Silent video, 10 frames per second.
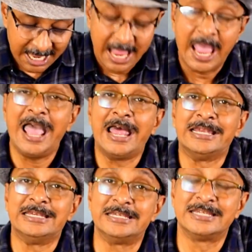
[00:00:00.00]

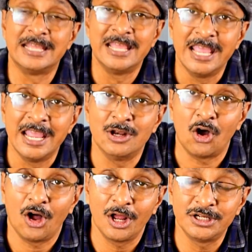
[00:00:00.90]
and in
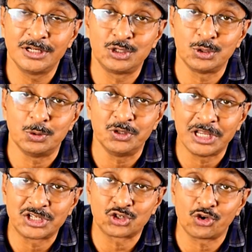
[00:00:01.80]
order to
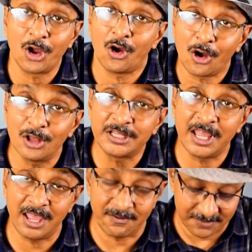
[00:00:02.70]
destroy all the
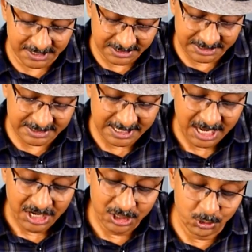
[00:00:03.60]
evidence,
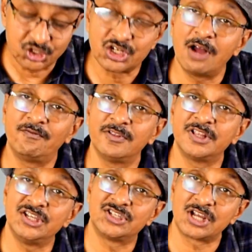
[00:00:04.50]
you shuffle
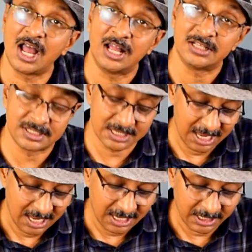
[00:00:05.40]
these cards
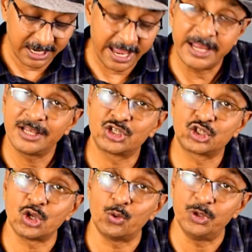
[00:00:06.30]
like
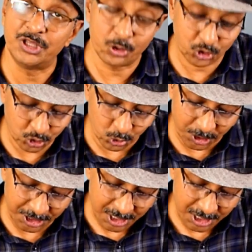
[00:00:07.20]
so, without showing